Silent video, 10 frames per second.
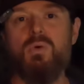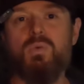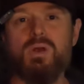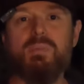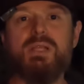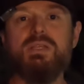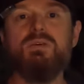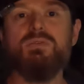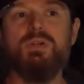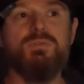what are my
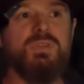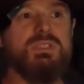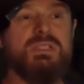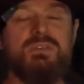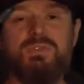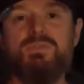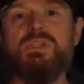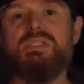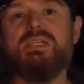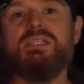legal, you know, if this
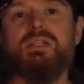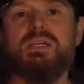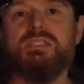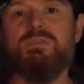escalates,